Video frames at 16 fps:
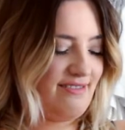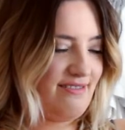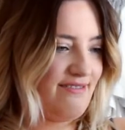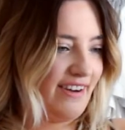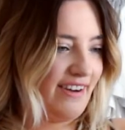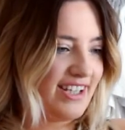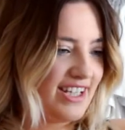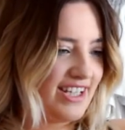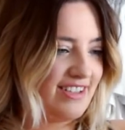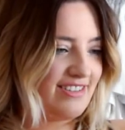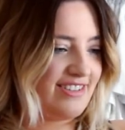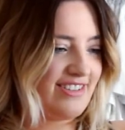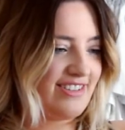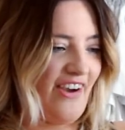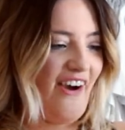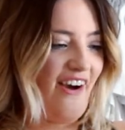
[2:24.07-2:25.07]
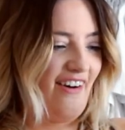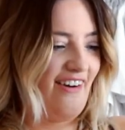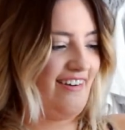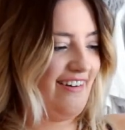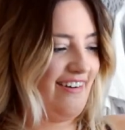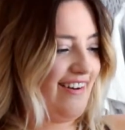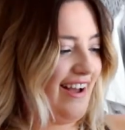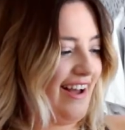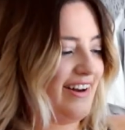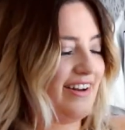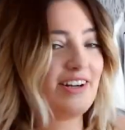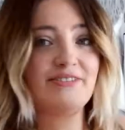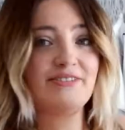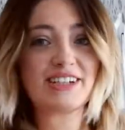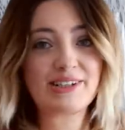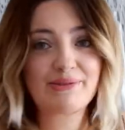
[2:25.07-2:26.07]
skirt, and I
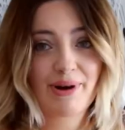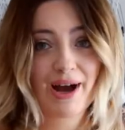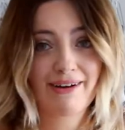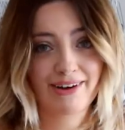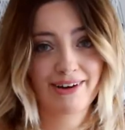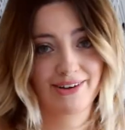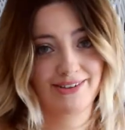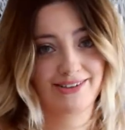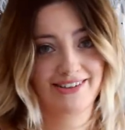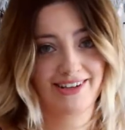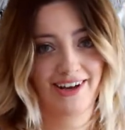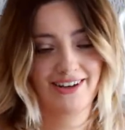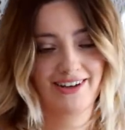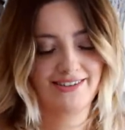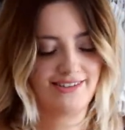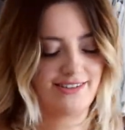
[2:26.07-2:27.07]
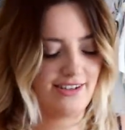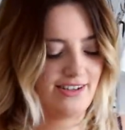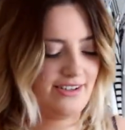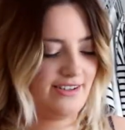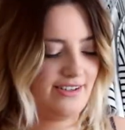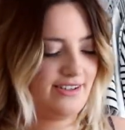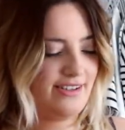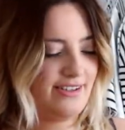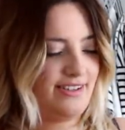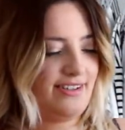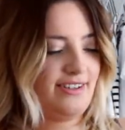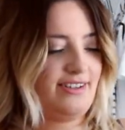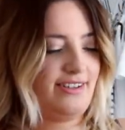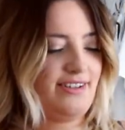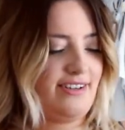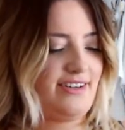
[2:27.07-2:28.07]
don't really wear a lot of skirts, so
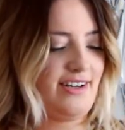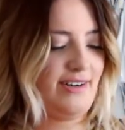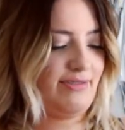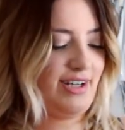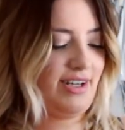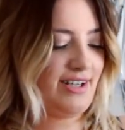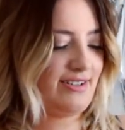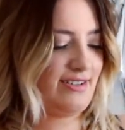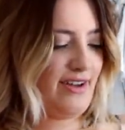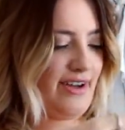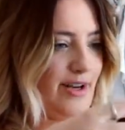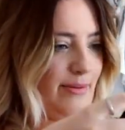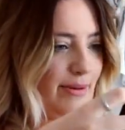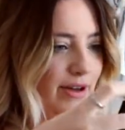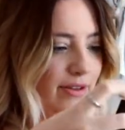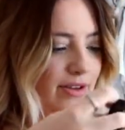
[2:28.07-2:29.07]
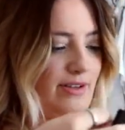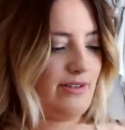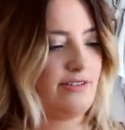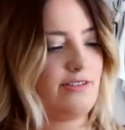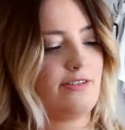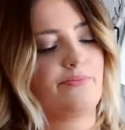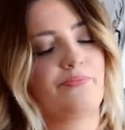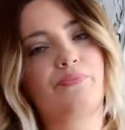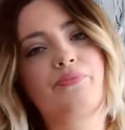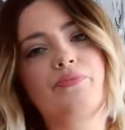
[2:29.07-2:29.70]
I'm really excited about this.